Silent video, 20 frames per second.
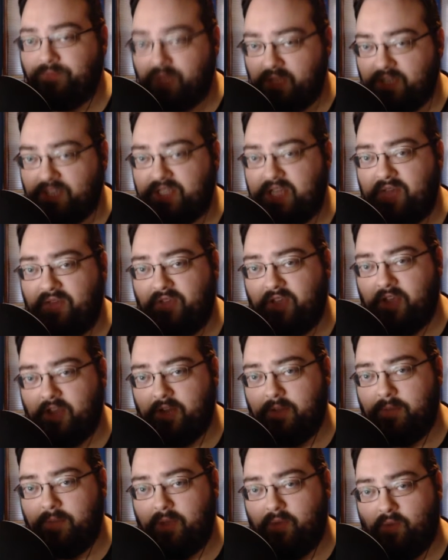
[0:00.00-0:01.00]
there's definitely
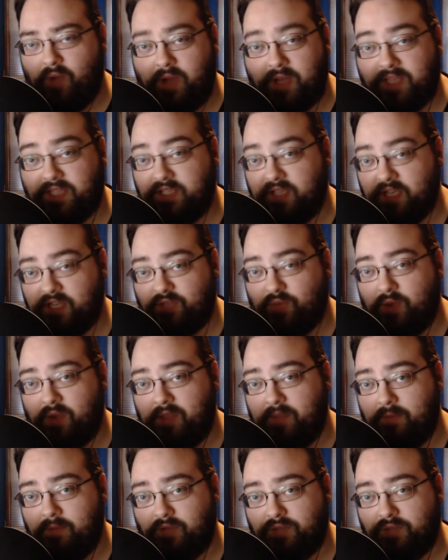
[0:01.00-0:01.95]
going to be one because he is one of the